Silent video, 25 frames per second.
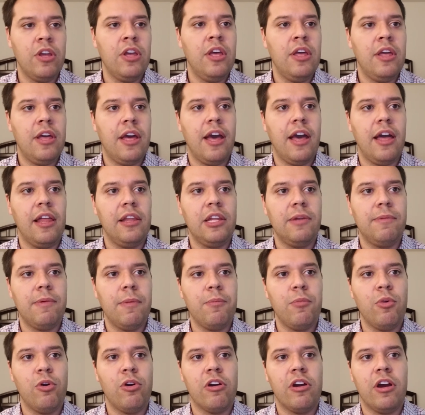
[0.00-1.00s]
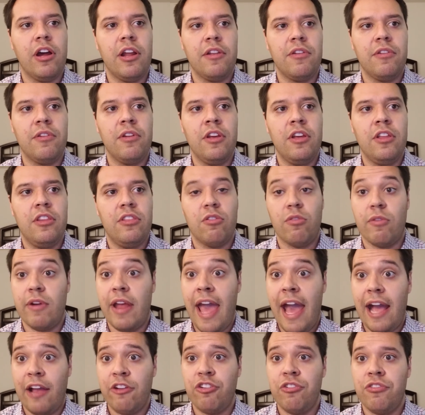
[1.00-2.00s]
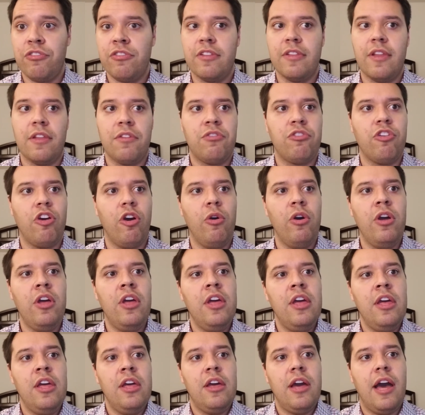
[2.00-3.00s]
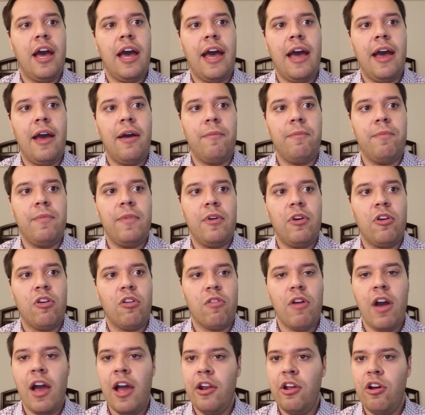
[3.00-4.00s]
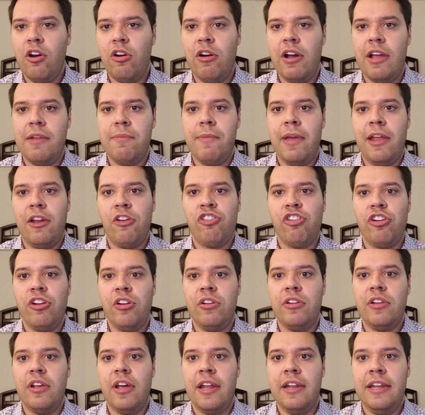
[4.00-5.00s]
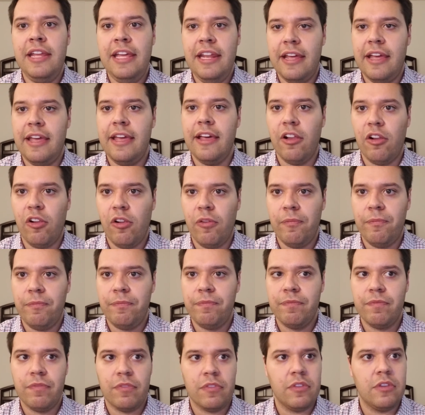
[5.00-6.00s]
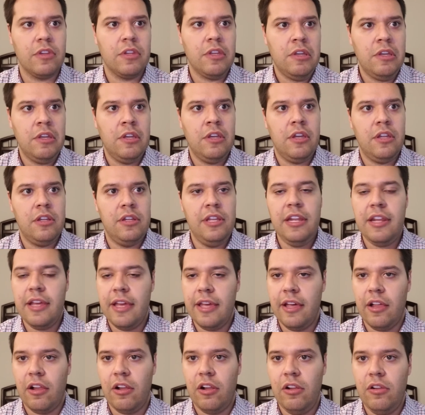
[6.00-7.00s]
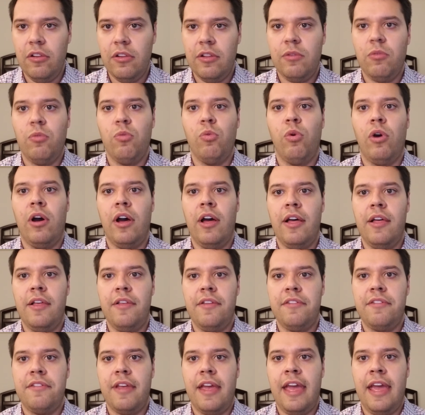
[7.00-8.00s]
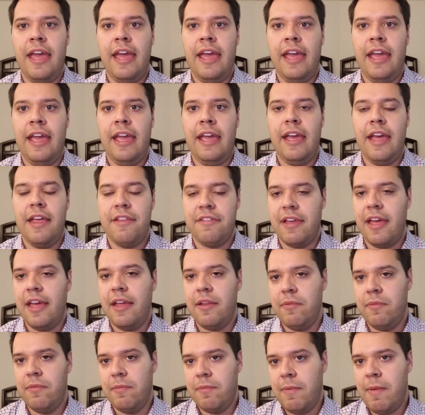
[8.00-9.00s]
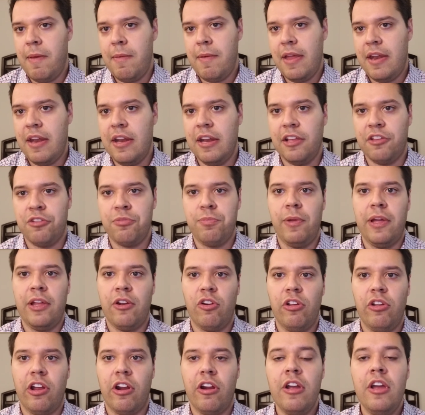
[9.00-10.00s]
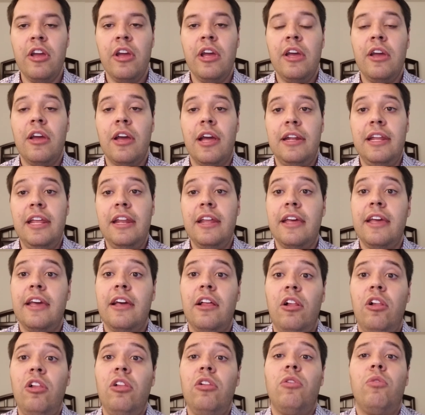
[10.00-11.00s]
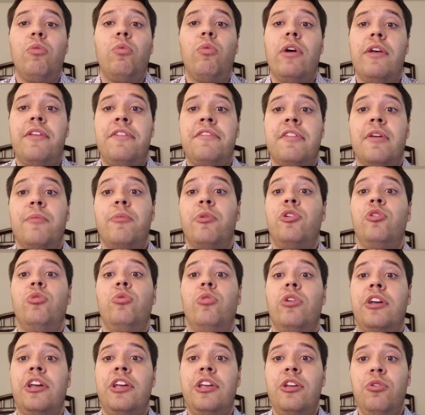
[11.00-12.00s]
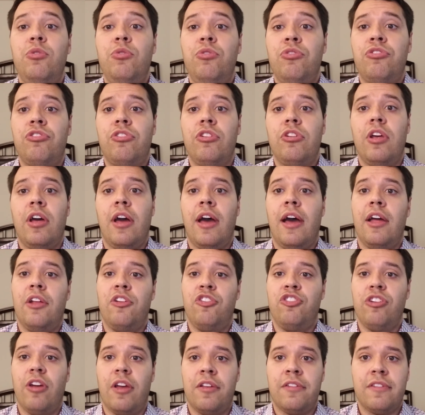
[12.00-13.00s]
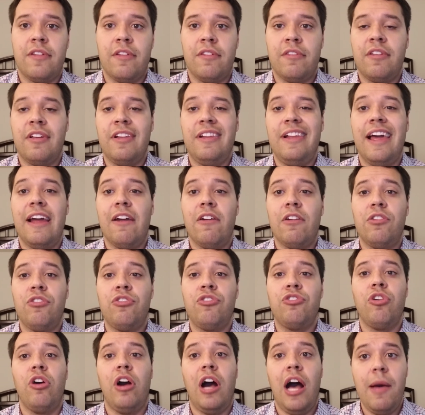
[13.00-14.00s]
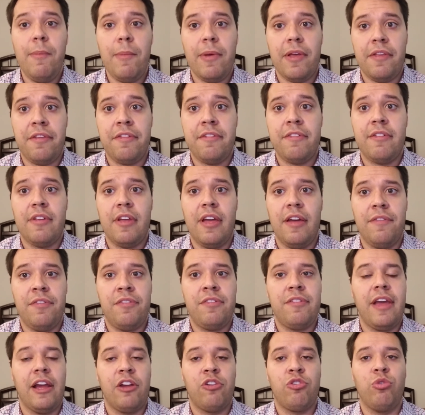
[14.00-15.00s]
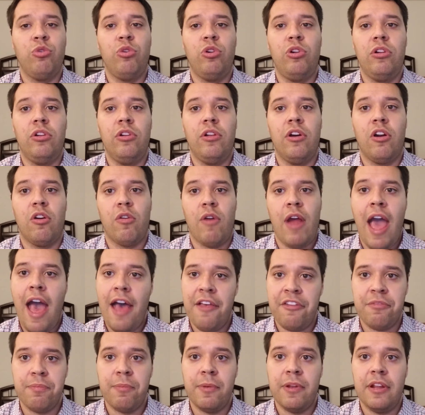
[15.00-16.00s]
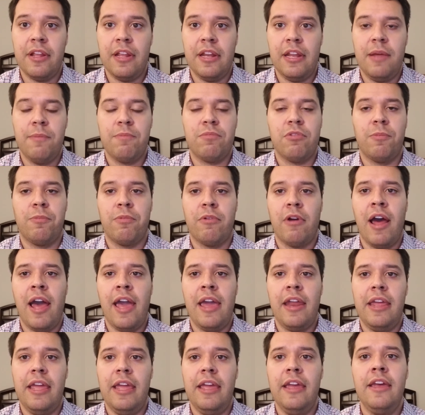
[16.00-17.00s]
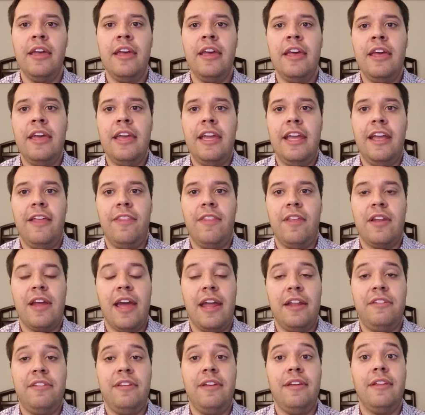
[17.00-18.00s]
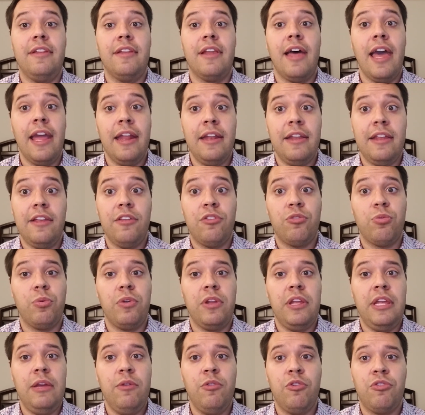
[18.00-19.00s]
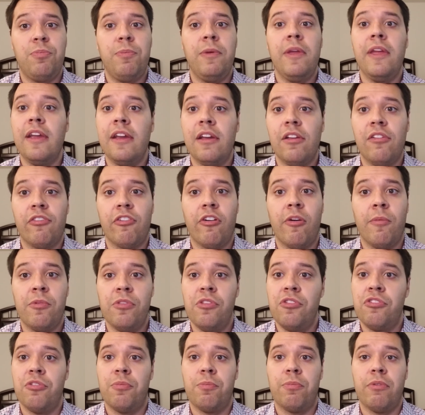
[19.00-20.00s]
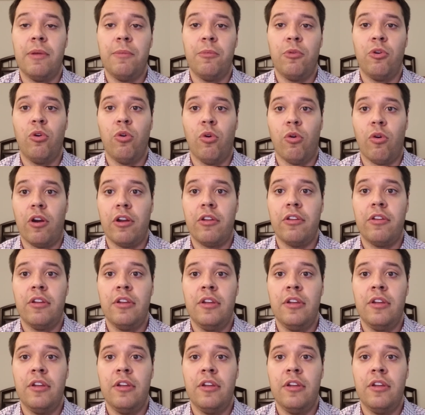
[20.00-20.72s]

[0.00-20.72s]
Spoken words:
a little bit more on the reactions to this. So Hirono had mentioned Anita Hill. Anita Hill was maybe I didn't explain earlier, Anita Hill was someone who accused Justice Clarence Thomas of sexual harassment and impropriety in the 1990s when he was being confirmed to the Supreme Court.